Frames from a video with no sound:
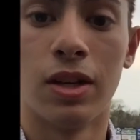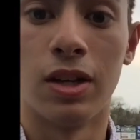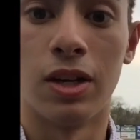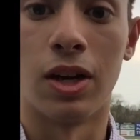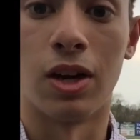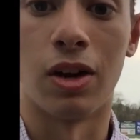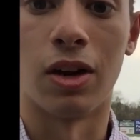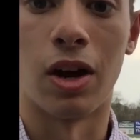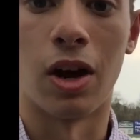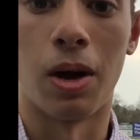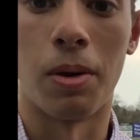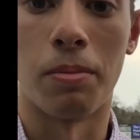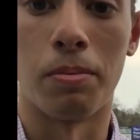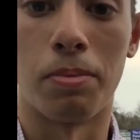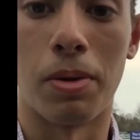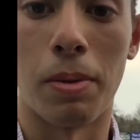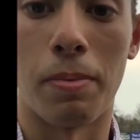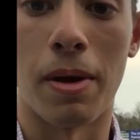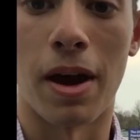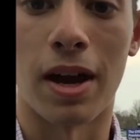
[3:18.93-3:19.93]
you know, I'll
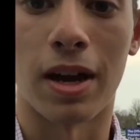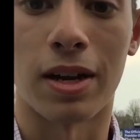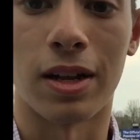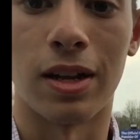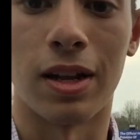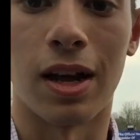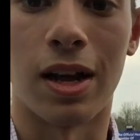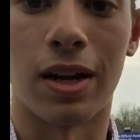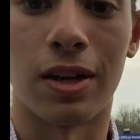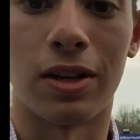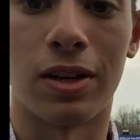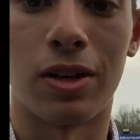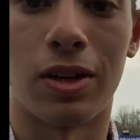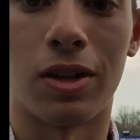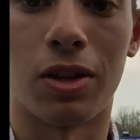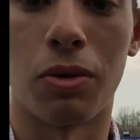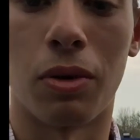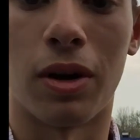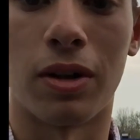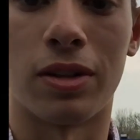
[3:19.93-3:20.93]
be back a lot
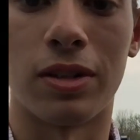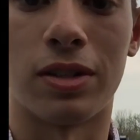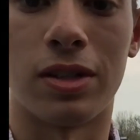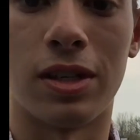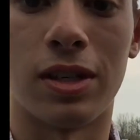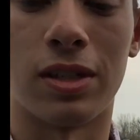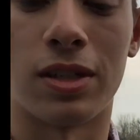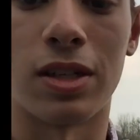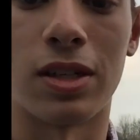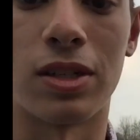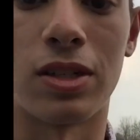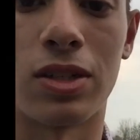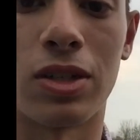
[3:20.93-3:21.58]
throughout the season.